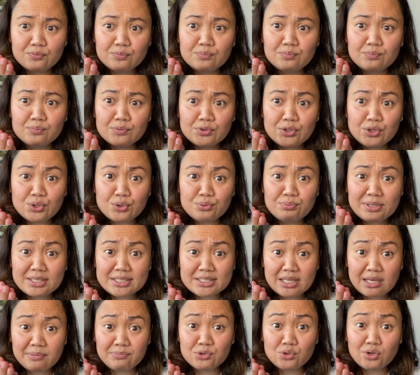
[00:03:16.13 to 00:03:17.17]
You must
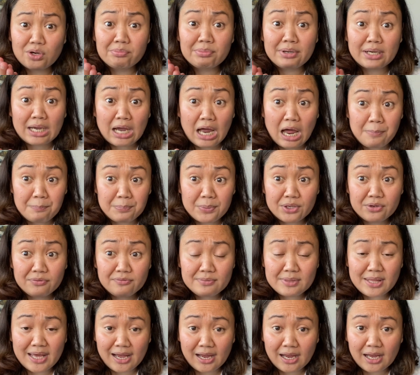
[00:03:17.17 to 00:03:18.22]
have to have a copy of
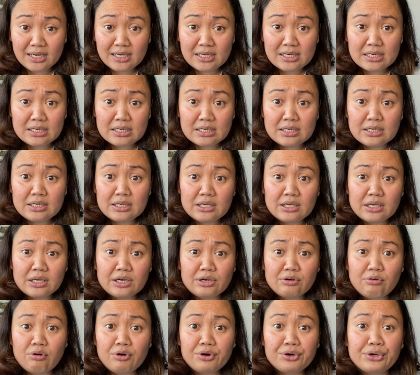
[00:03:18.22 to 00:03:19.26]
that in
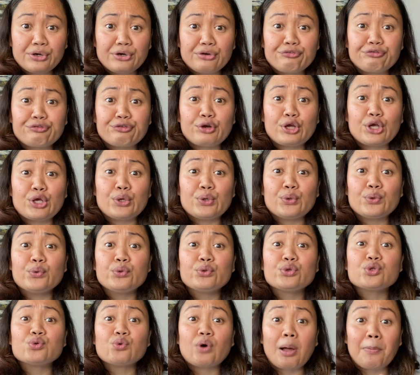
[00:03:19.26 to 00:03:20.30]
order for you
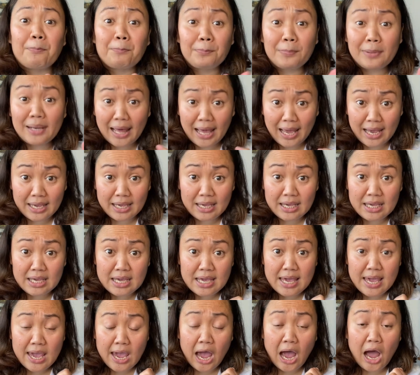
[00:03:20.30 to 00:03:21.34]
to apply
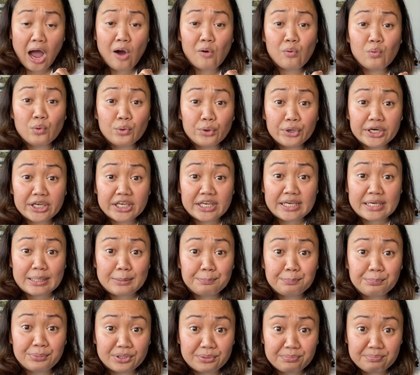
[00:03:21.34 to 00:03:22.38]
a working
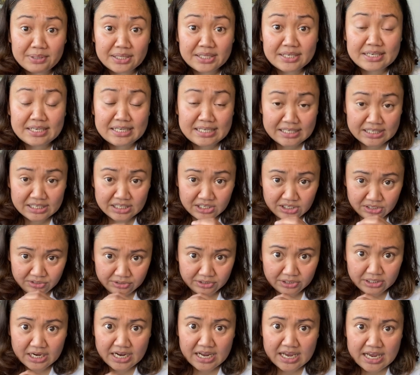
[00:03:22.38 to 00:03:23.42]
permit
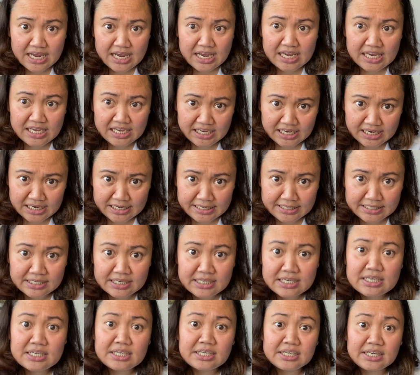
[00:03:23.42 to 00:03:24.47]
here in
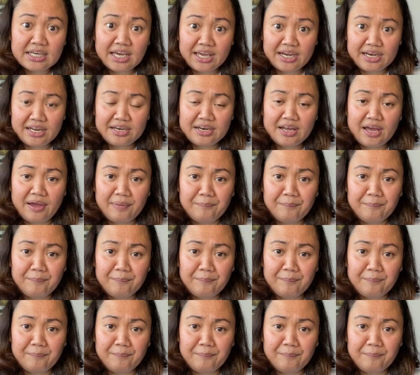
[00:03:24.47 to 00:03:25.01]
Canada.